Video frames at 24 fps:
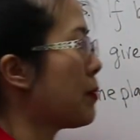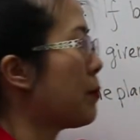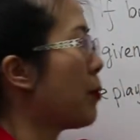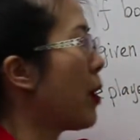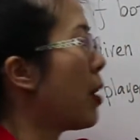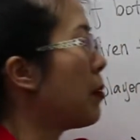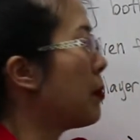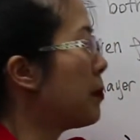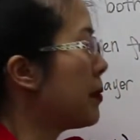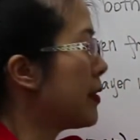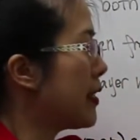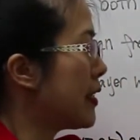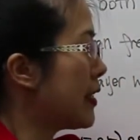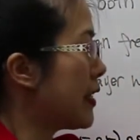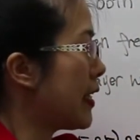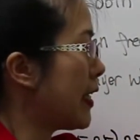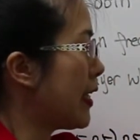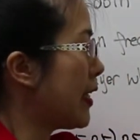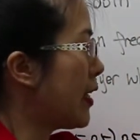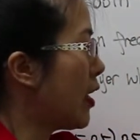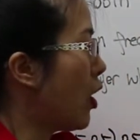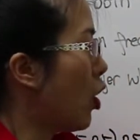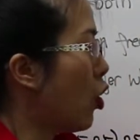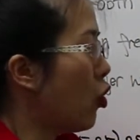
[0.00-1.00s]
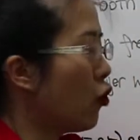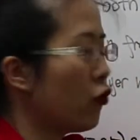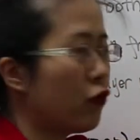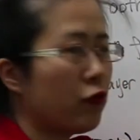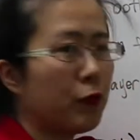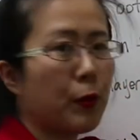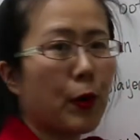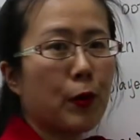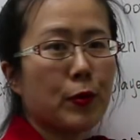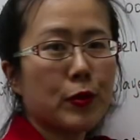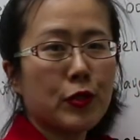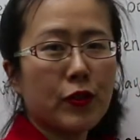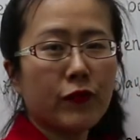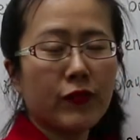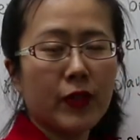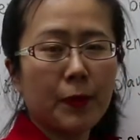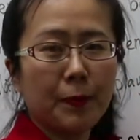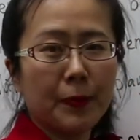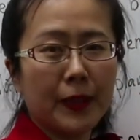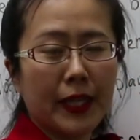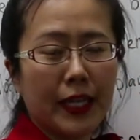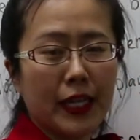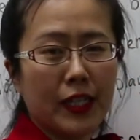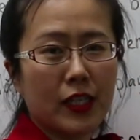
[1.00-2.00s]
the probability of both of the
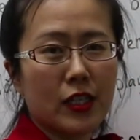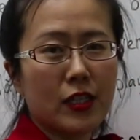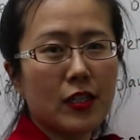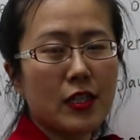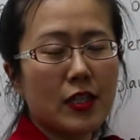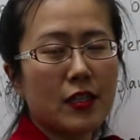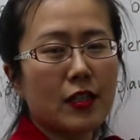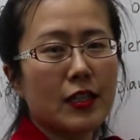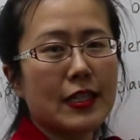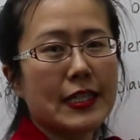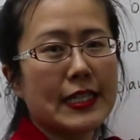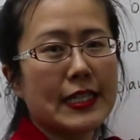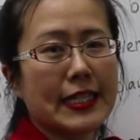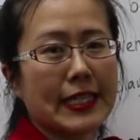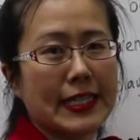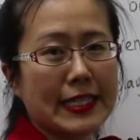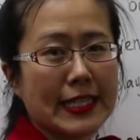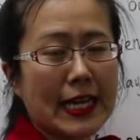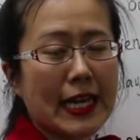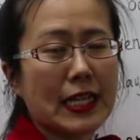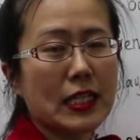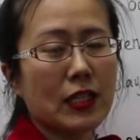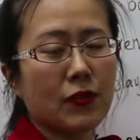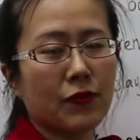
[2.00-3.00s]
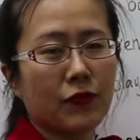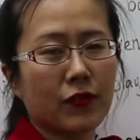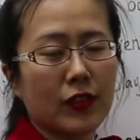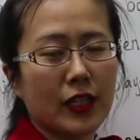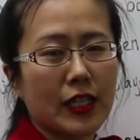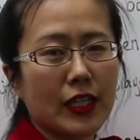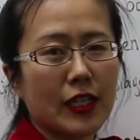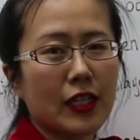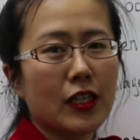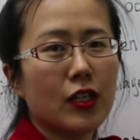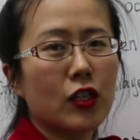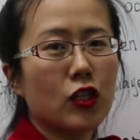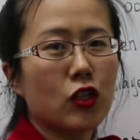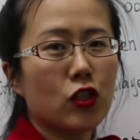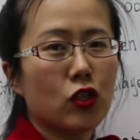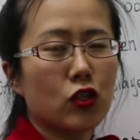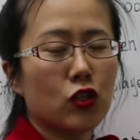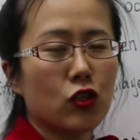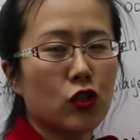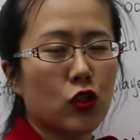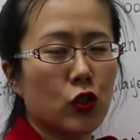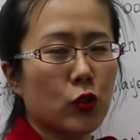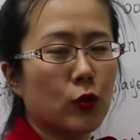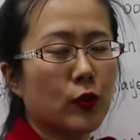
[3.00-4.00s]
players successfully
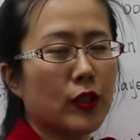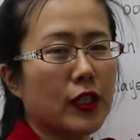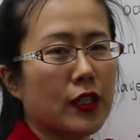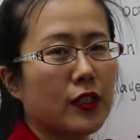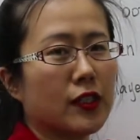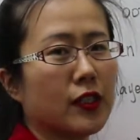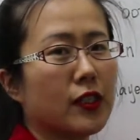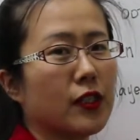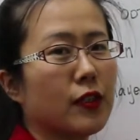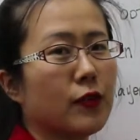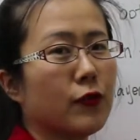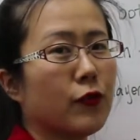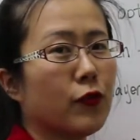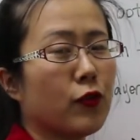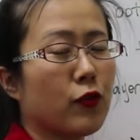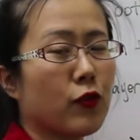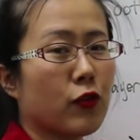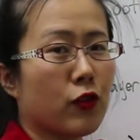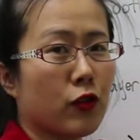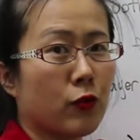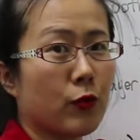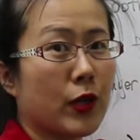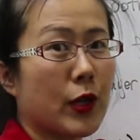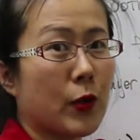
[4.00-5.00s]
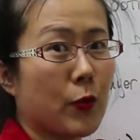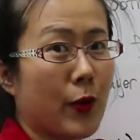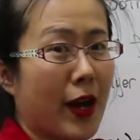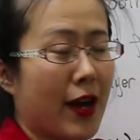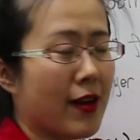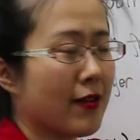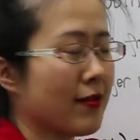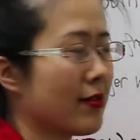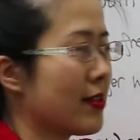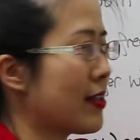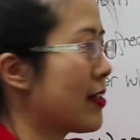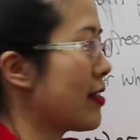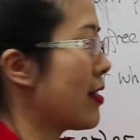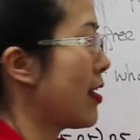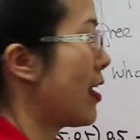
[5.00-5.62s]
shooting the three rounds.